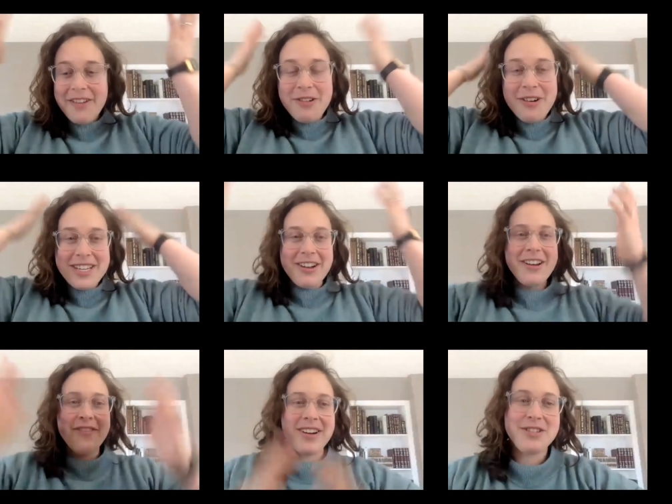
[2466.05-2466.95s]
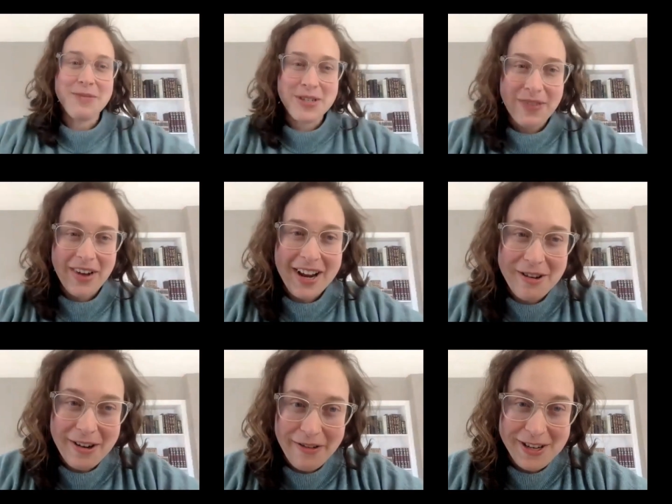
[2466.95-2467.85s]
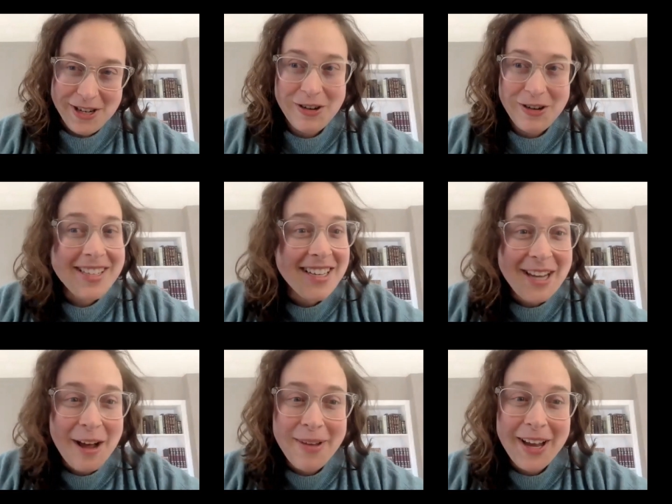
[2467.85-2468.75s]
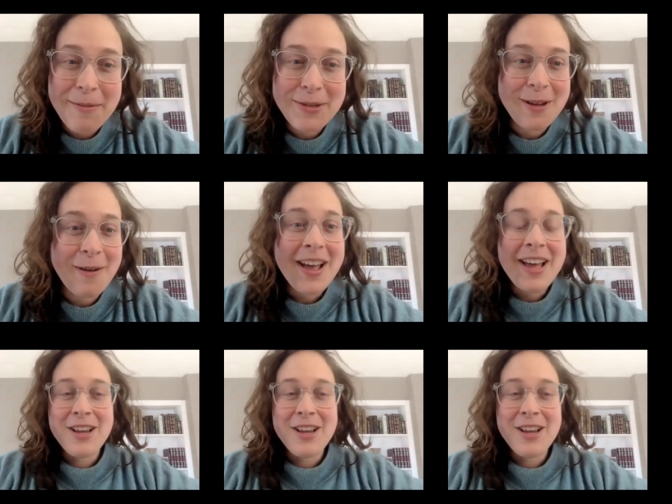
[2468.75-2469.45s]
of course how can i forget Tu B'Shvat, new year for the trees that's coming up so